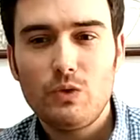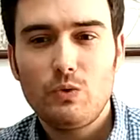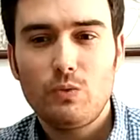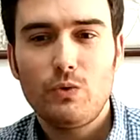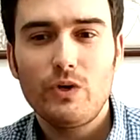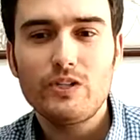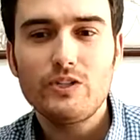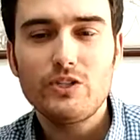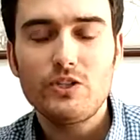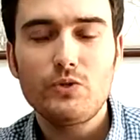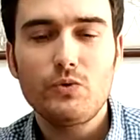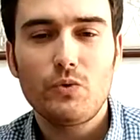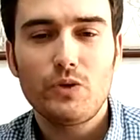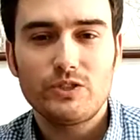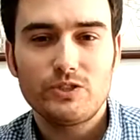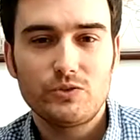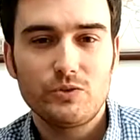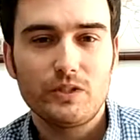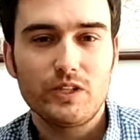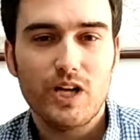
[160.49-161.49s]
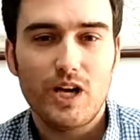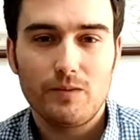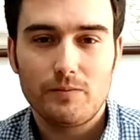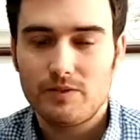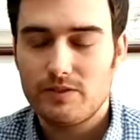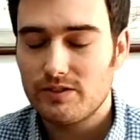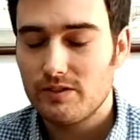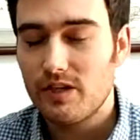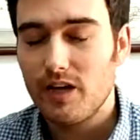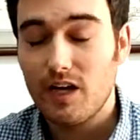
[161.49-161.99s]
what do you want to
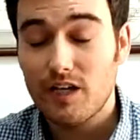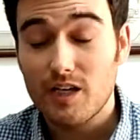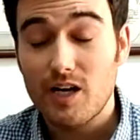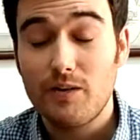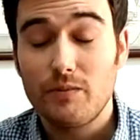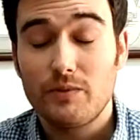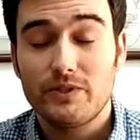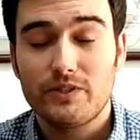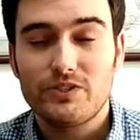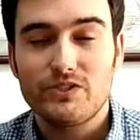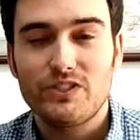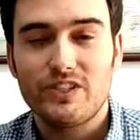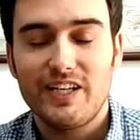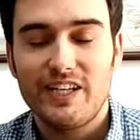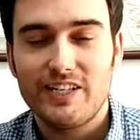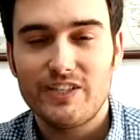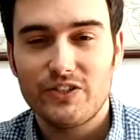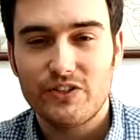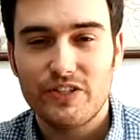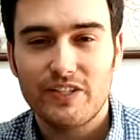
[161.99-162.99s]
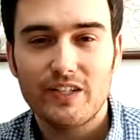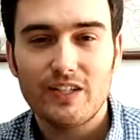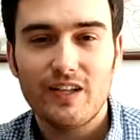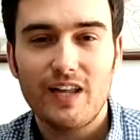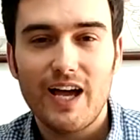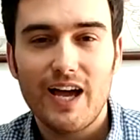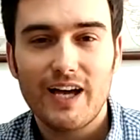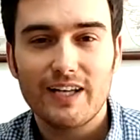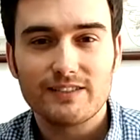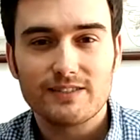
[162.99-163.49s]
accomplish today during
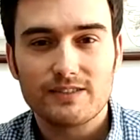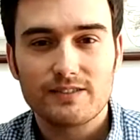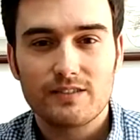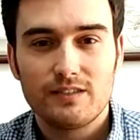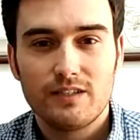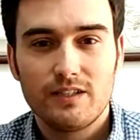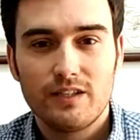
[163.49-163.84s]
class?